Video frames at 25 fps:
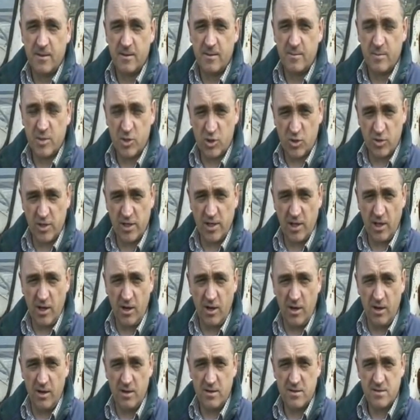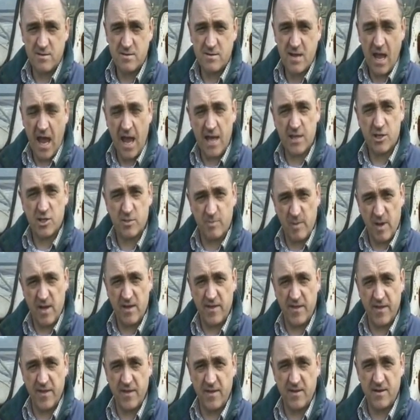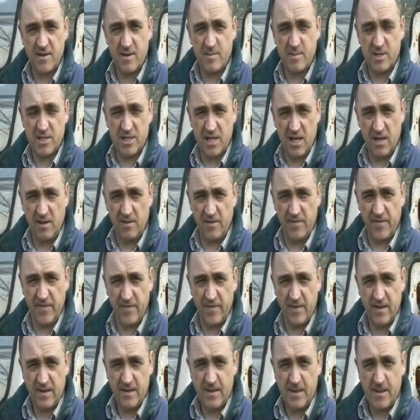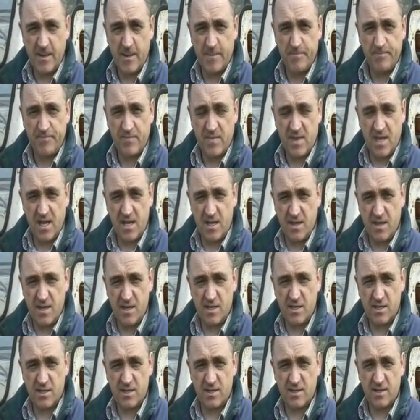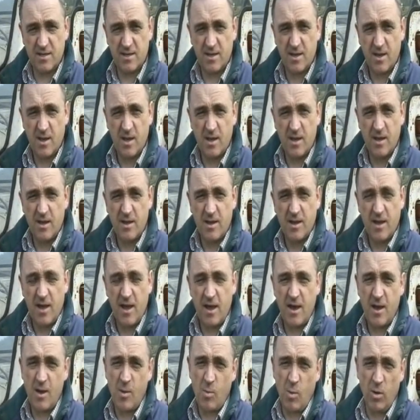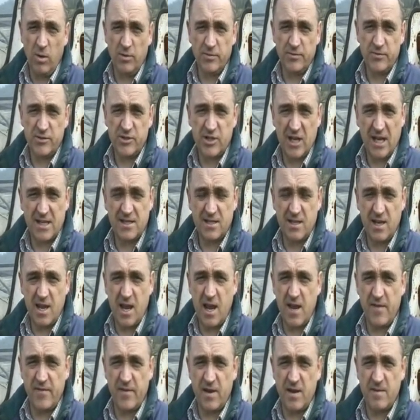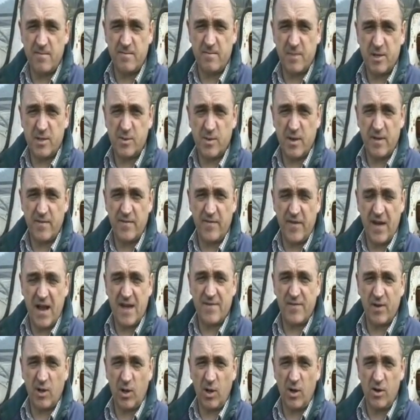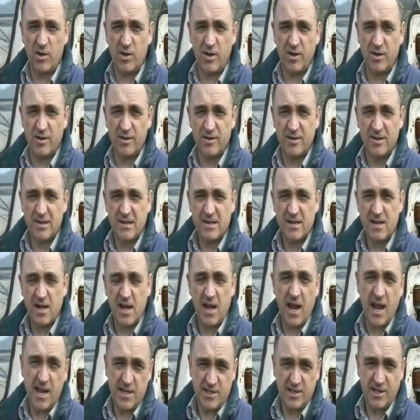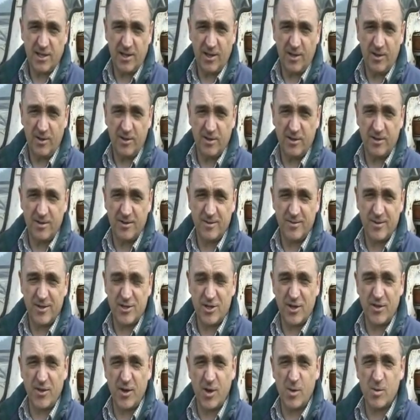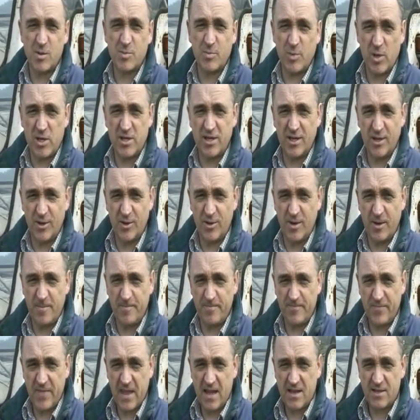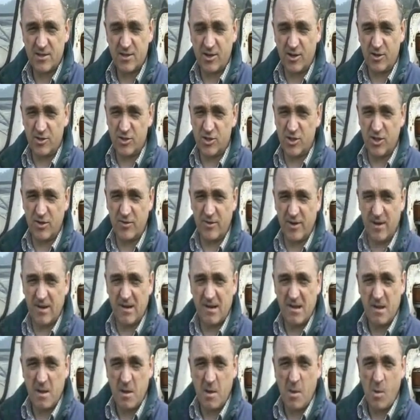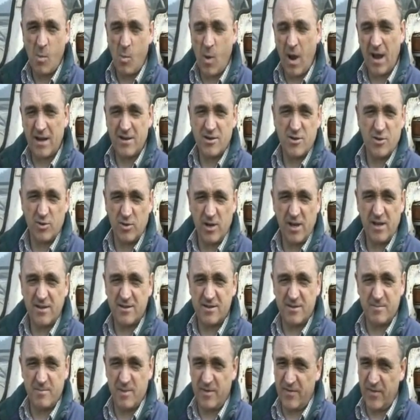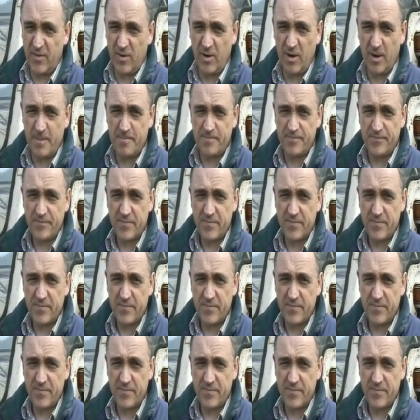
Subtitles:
My son-in-law Ed Smith and myself did this one Saturday evening between 5 o'clock and 8 o'clock, which I thought was pretty good considering we hadn't done it before.